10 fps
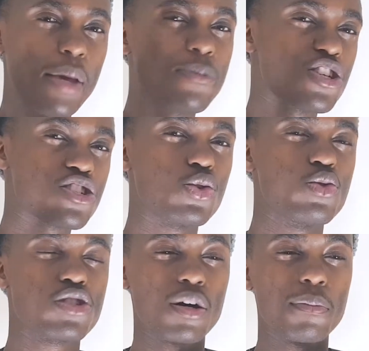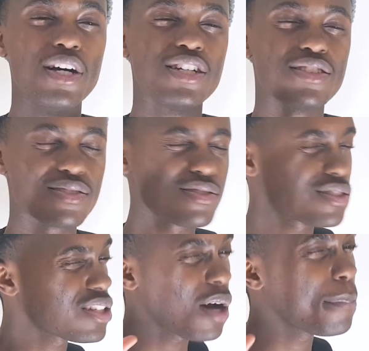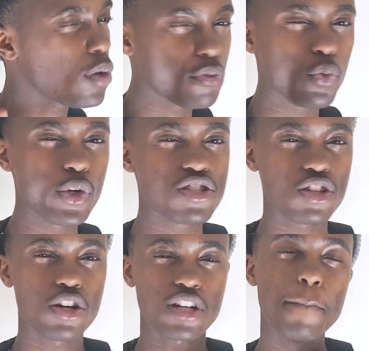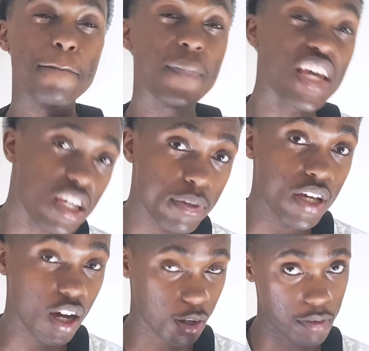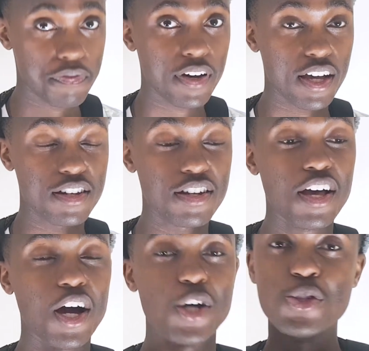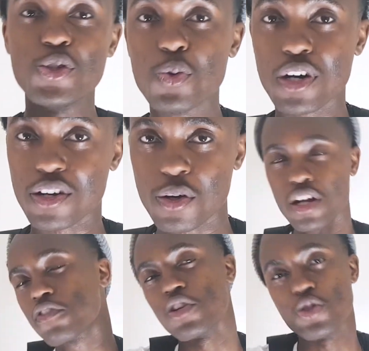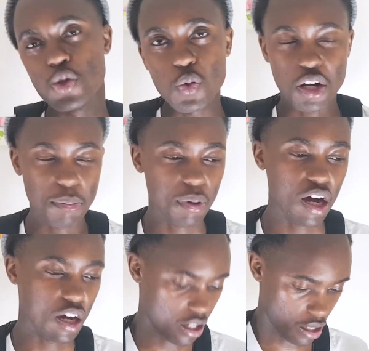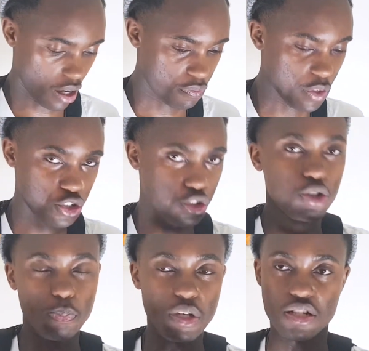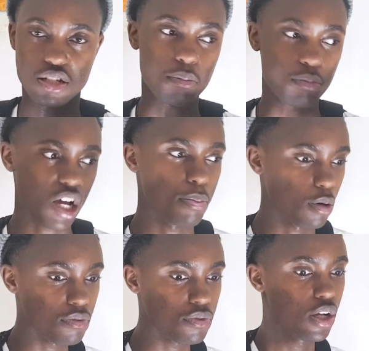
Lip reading: me just do some bit of research and maybe I could find a new one. Or not even a new one, but there should be some type of